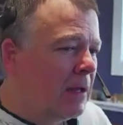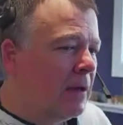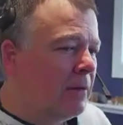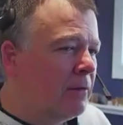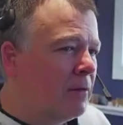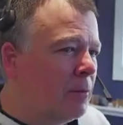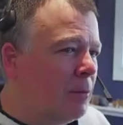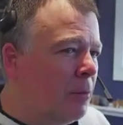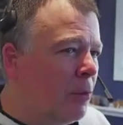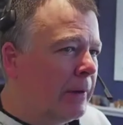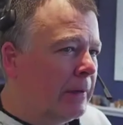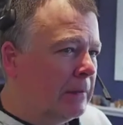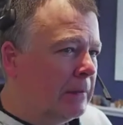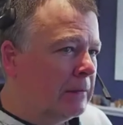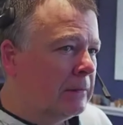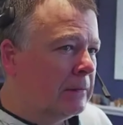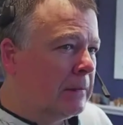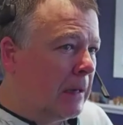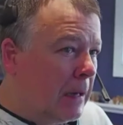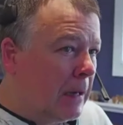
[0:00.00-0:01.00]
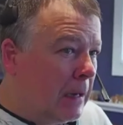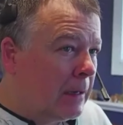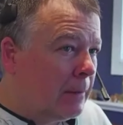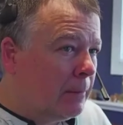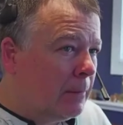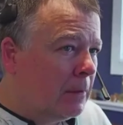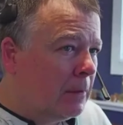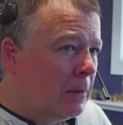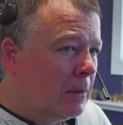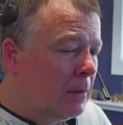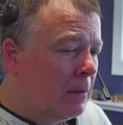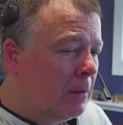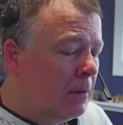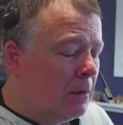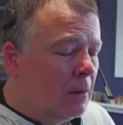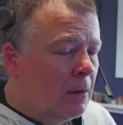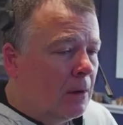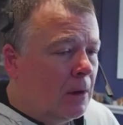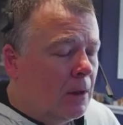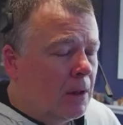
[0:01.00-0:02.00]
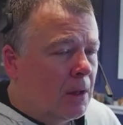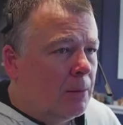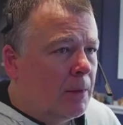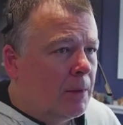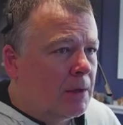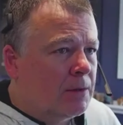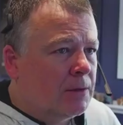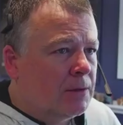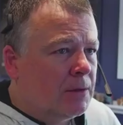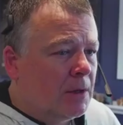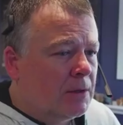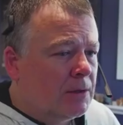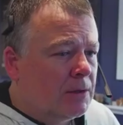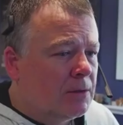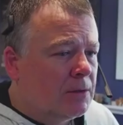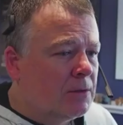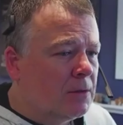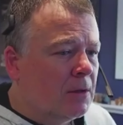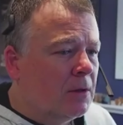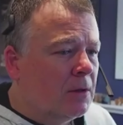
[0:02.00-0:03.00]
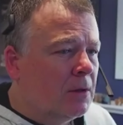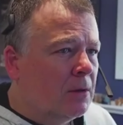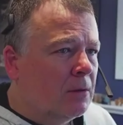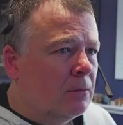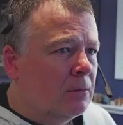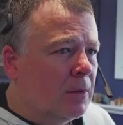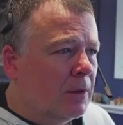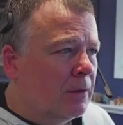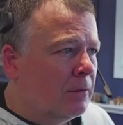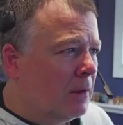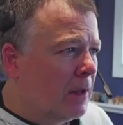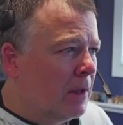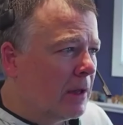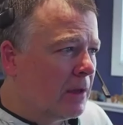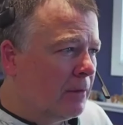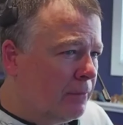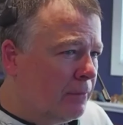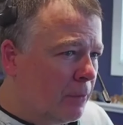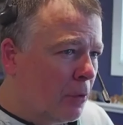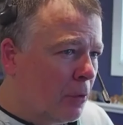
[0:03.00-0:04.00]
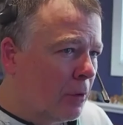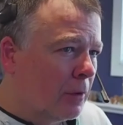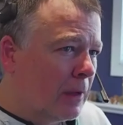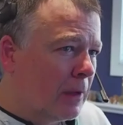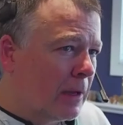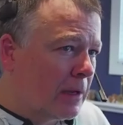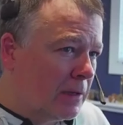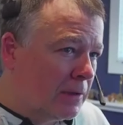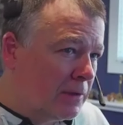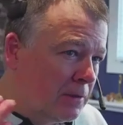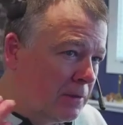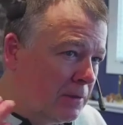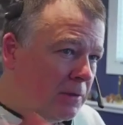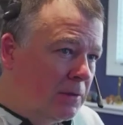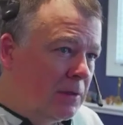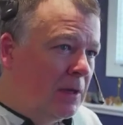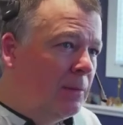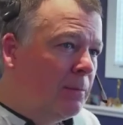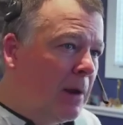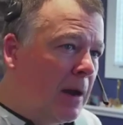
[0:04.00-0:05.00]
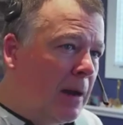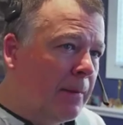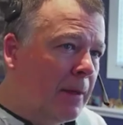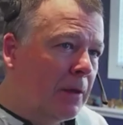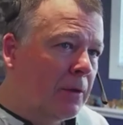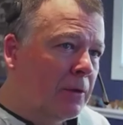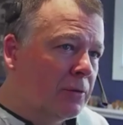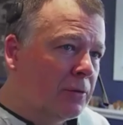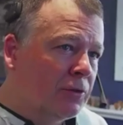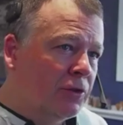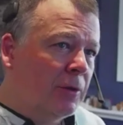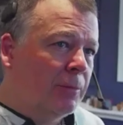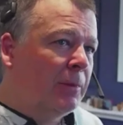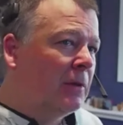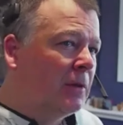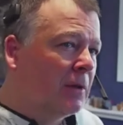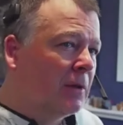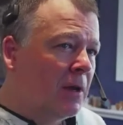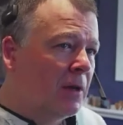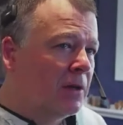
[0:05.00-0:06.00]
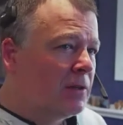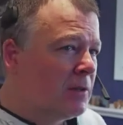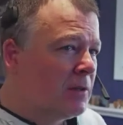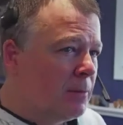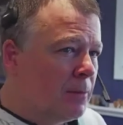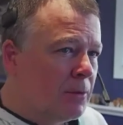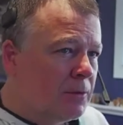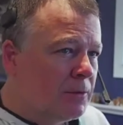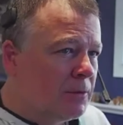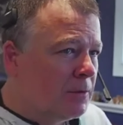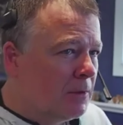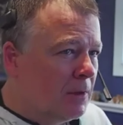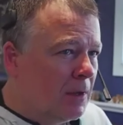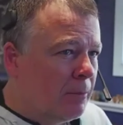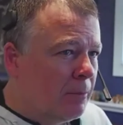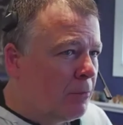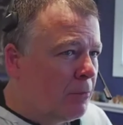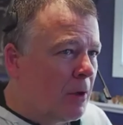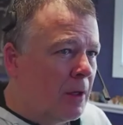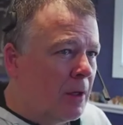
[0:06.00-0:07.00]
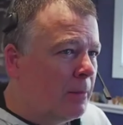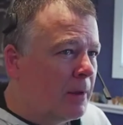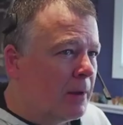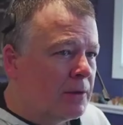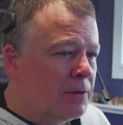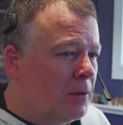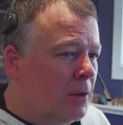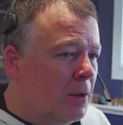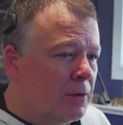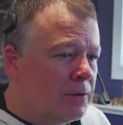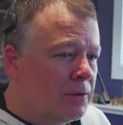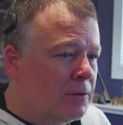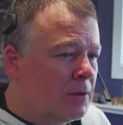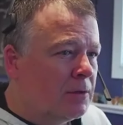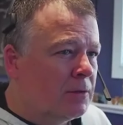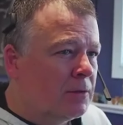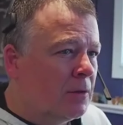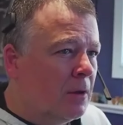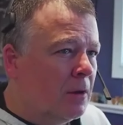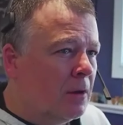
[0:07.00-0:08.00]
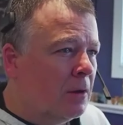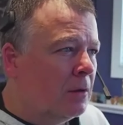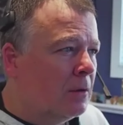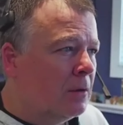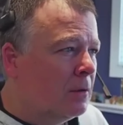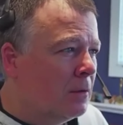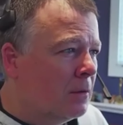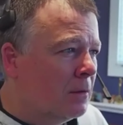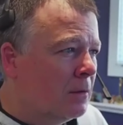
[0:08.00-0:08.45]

a given point in time, I think it makes sense. But like for like a C-bomb that you're shipping to customers, it probably makes no sense at all.